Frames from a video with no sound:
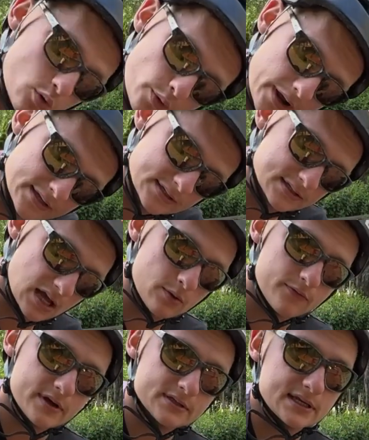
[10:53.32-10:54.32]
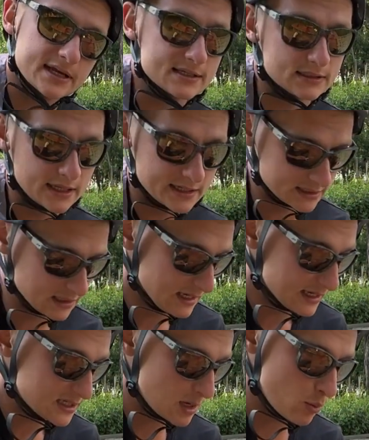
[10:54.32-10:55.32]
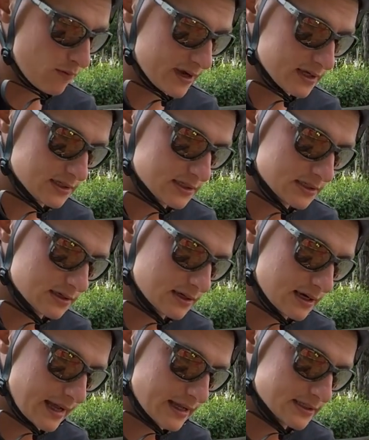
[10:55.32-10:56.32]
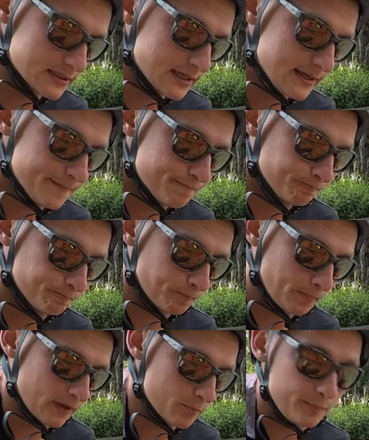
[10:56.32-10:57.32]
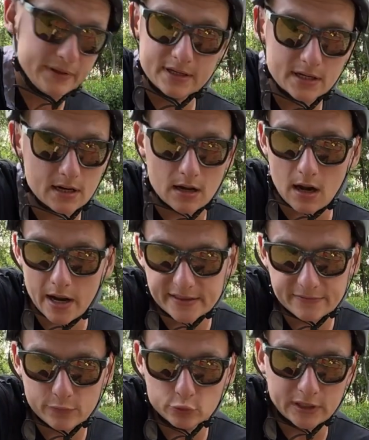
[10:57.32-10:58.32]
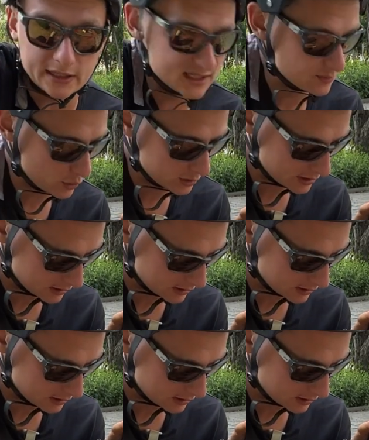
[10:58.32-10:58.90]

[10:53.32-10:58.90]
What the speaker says: weight, some of us has less, some of us has bigger right foot and smaller